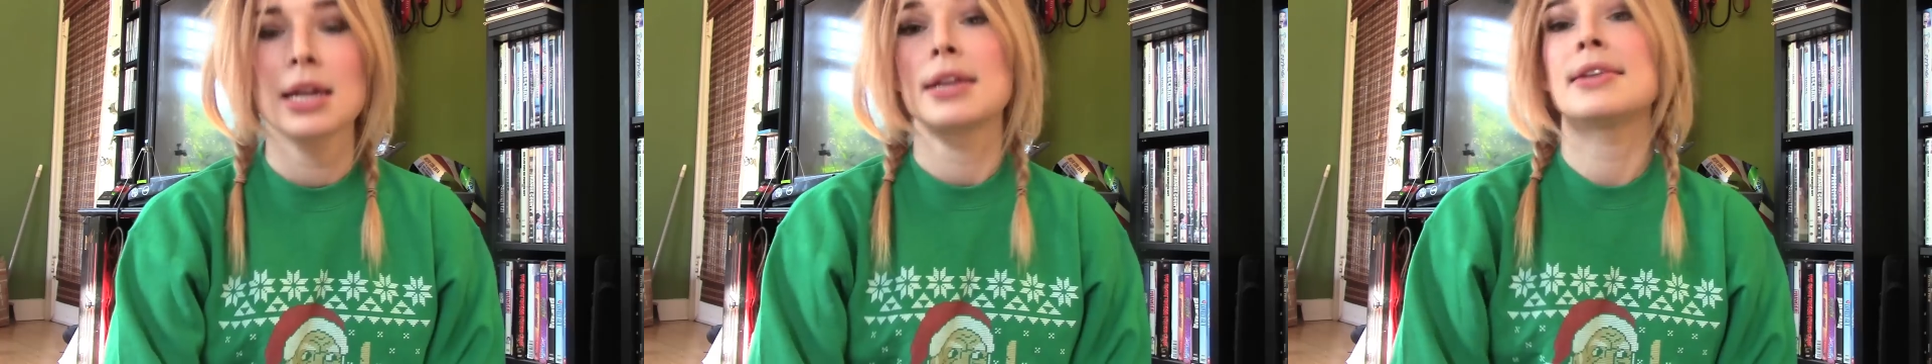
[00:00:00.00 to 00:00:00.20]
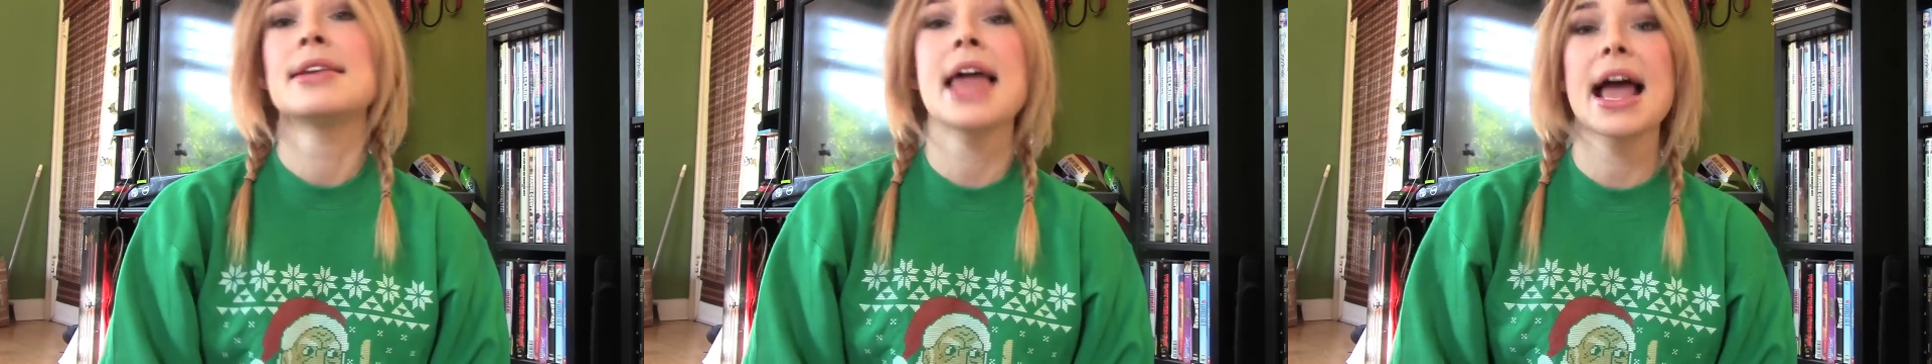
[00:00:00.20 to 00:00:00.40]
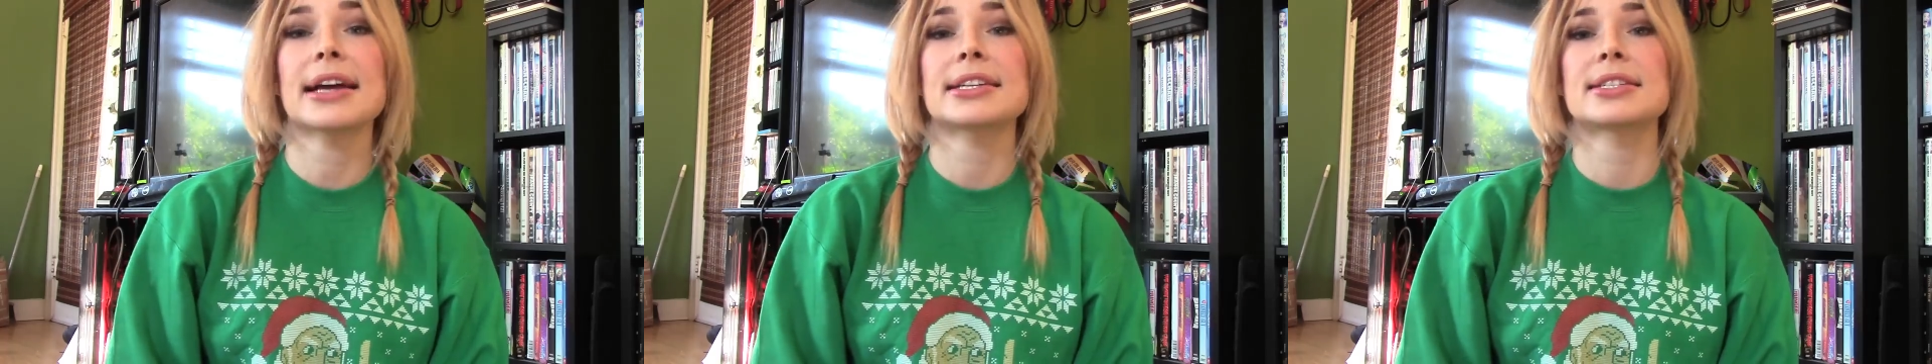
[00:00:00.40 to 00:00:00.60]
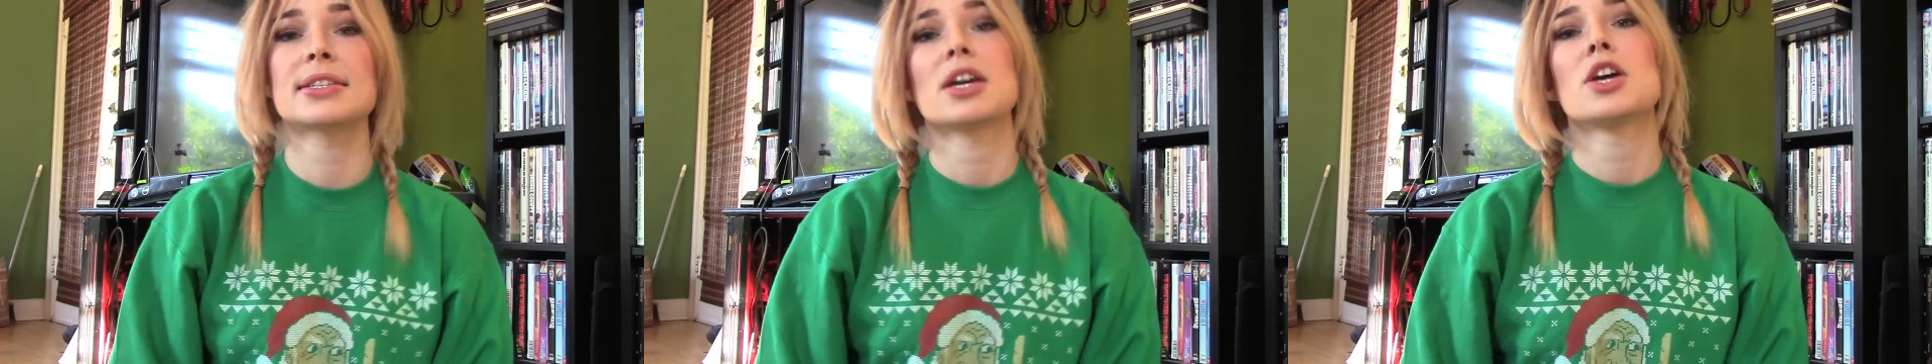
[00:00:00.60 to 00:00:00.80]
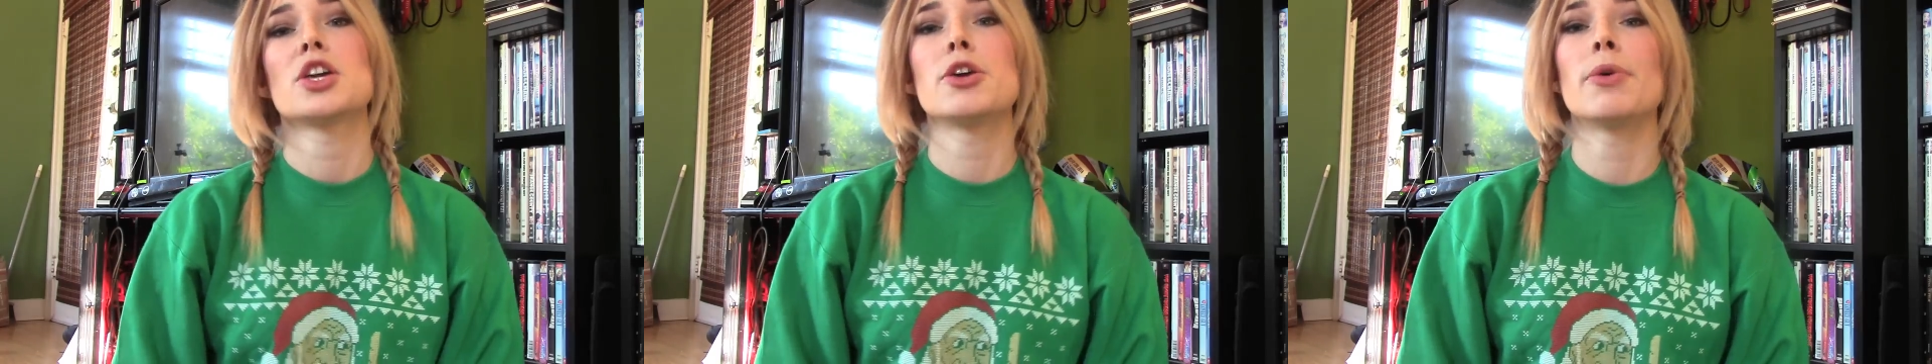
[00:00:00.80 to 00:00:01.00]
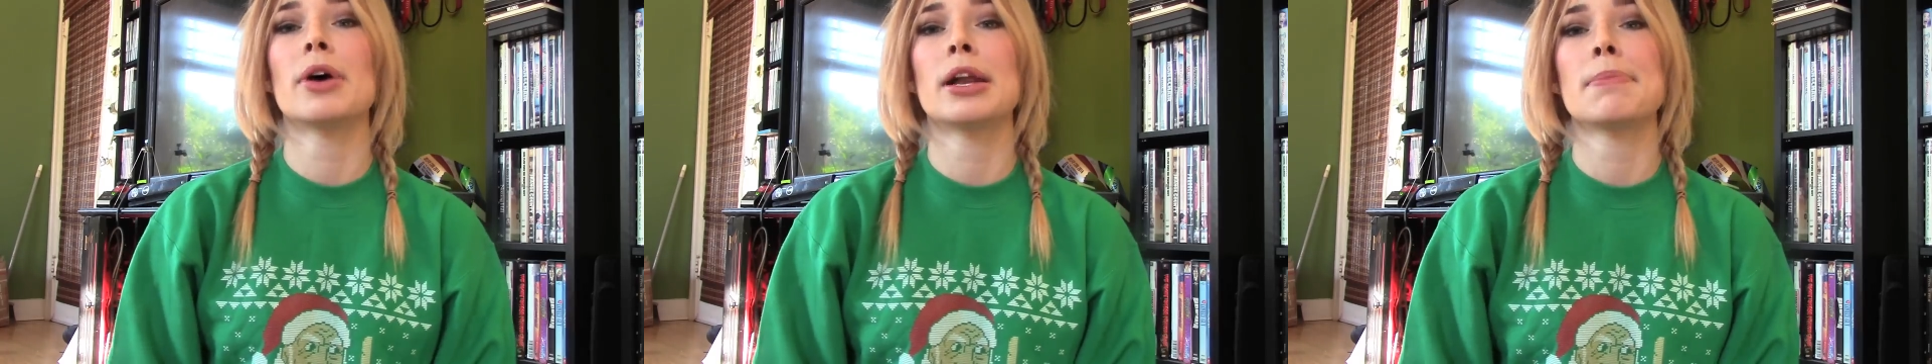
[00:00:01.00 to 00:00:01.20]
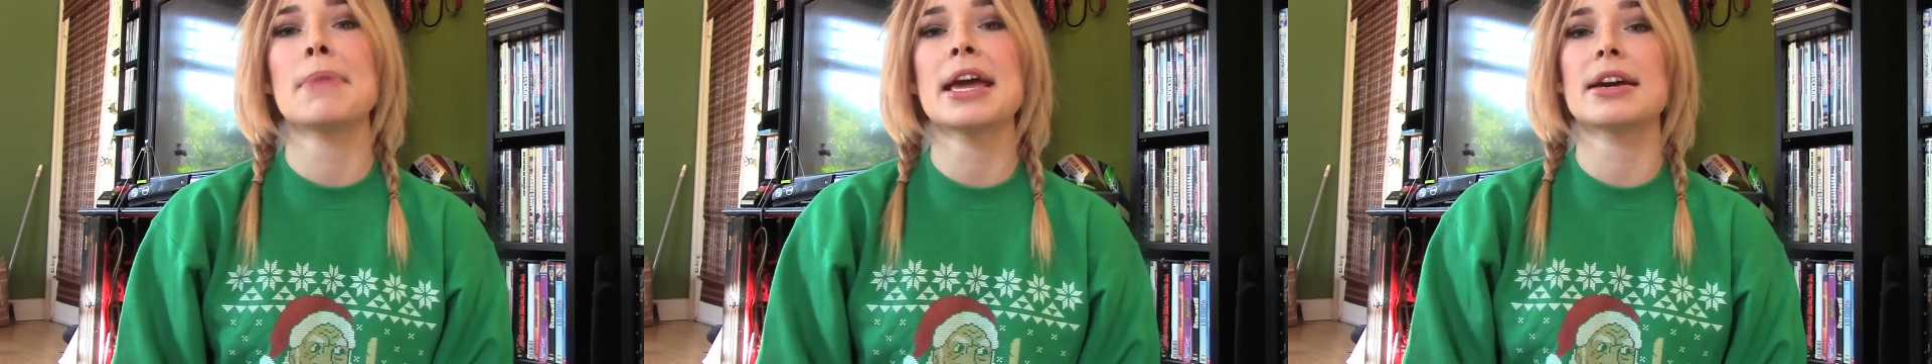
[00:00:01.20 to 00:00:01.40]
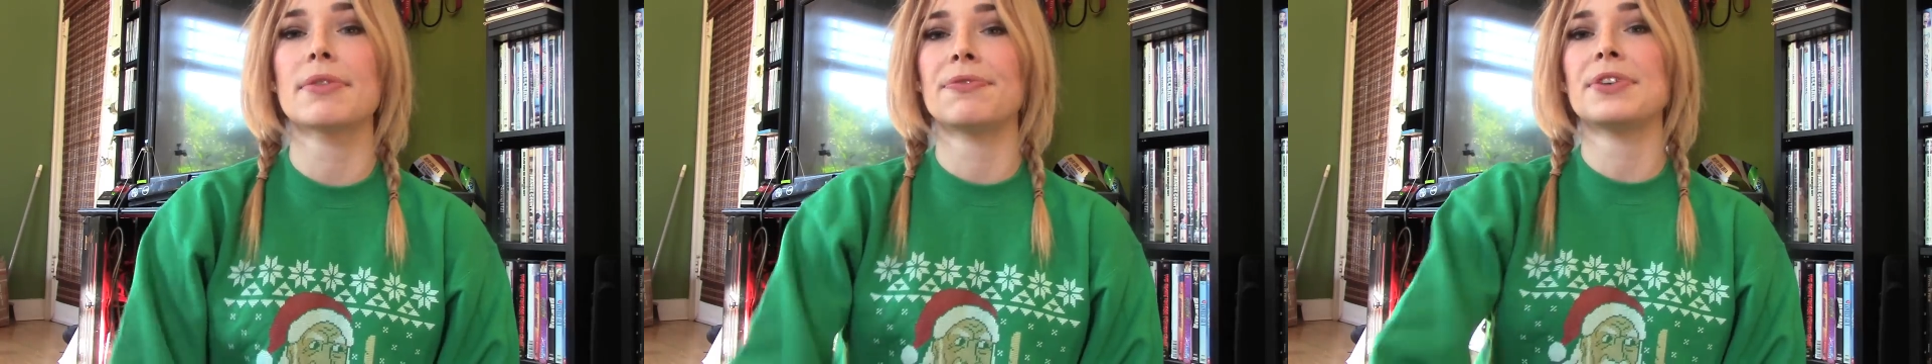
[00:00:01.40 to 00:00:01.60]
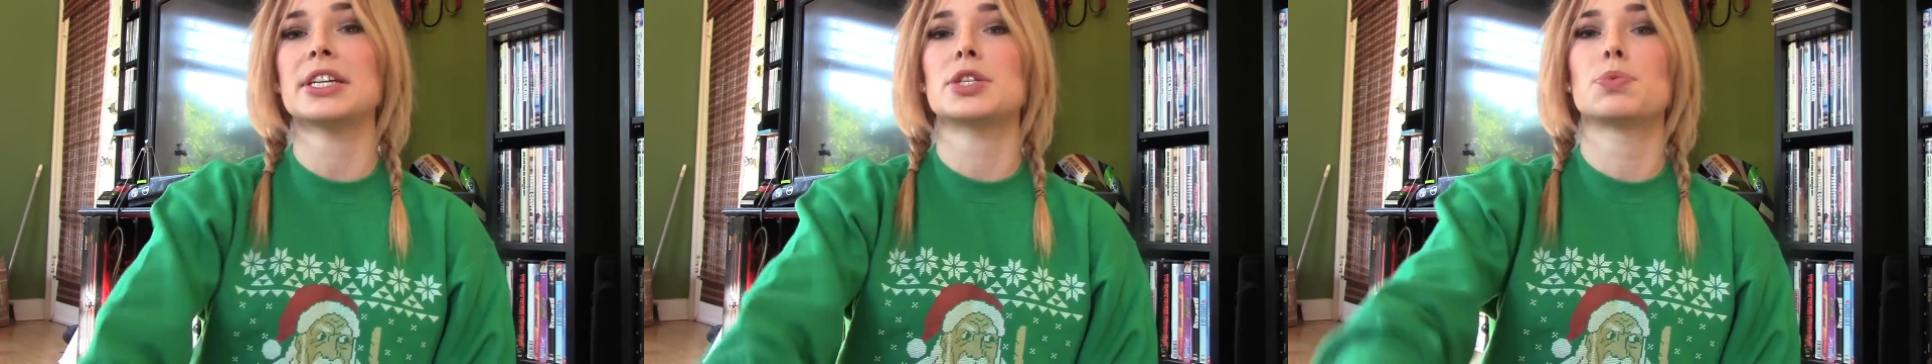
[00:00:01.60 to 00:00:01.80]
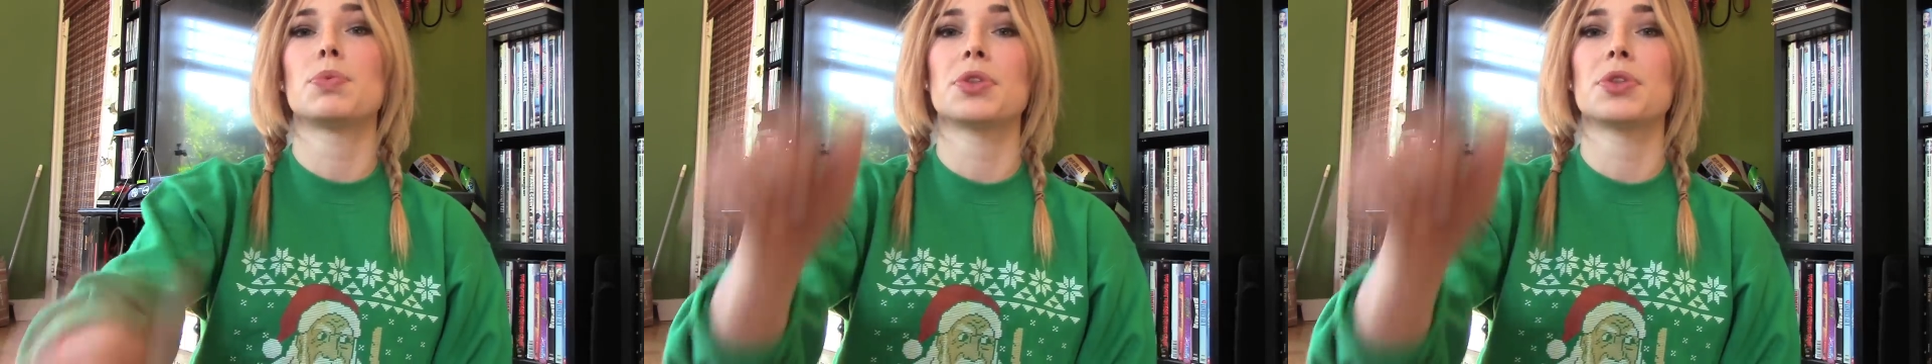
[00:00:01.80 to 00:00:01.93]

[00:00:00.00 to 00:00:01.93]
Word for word: Next, you want to make a fist